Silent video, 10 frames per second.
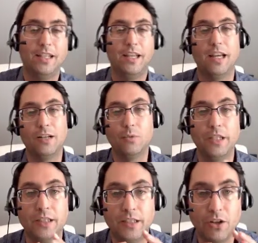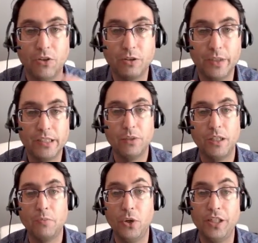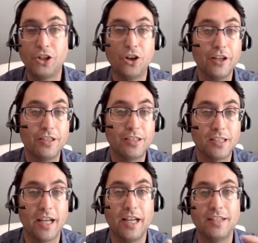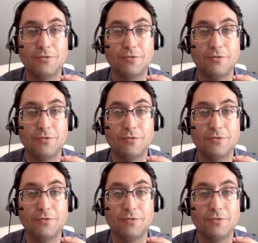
And the only reason we didn't put the current state